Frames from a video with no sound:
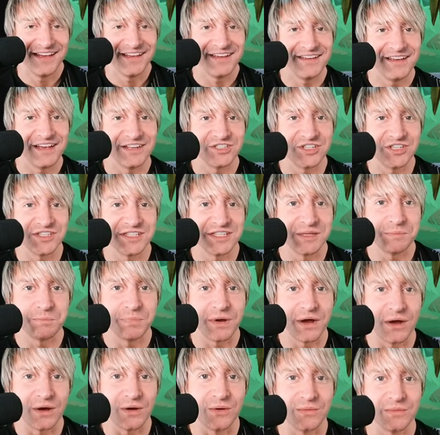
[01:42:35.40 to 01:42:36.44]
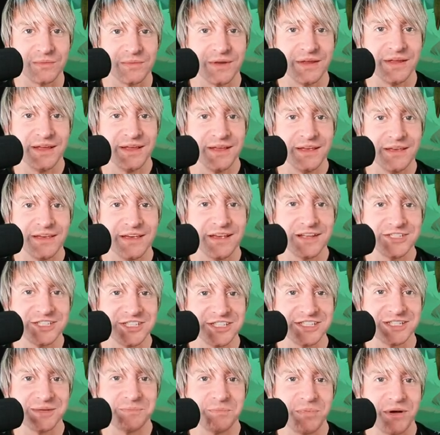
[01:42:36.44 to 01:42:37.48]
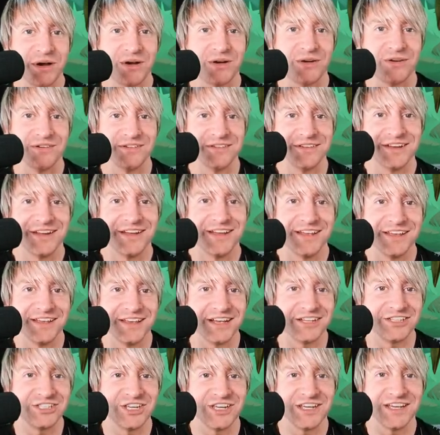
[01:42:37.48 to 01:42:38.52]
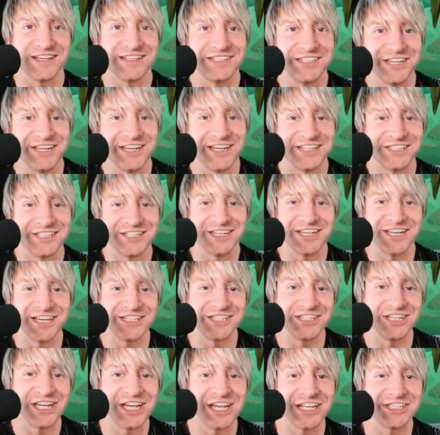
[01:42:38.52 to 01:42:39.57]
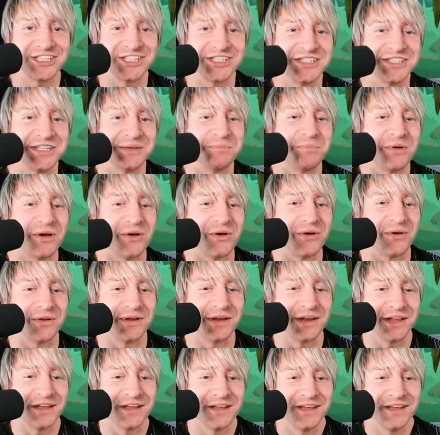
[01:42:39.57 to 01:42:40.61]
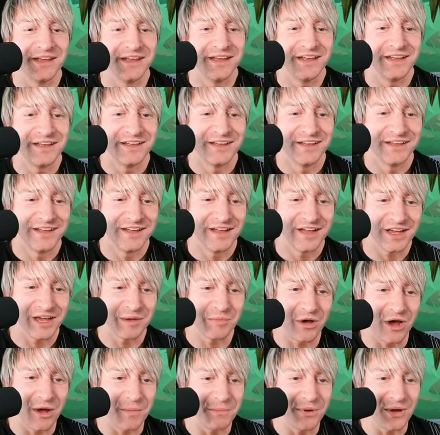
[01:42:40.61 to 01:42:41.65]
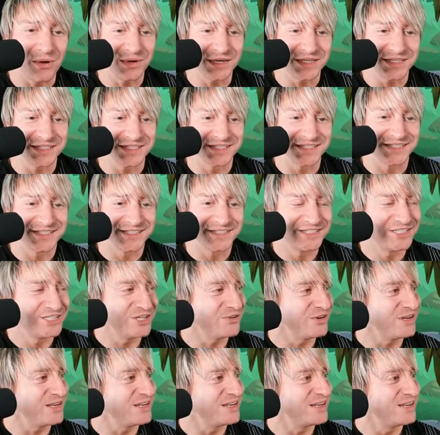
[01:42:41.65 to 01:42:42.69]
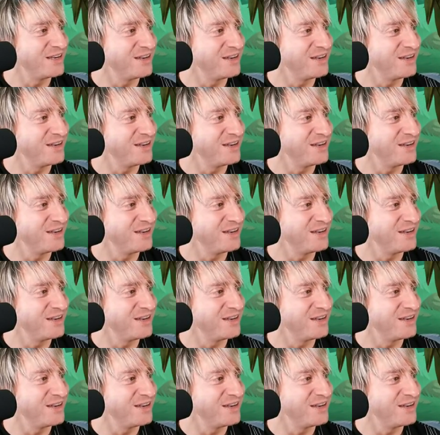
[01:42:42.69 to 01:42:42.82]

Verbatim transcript: Get your sip on. Get your sip on. Get you, get you, get you, get you, get your sip on. Come on, bonus. Do it.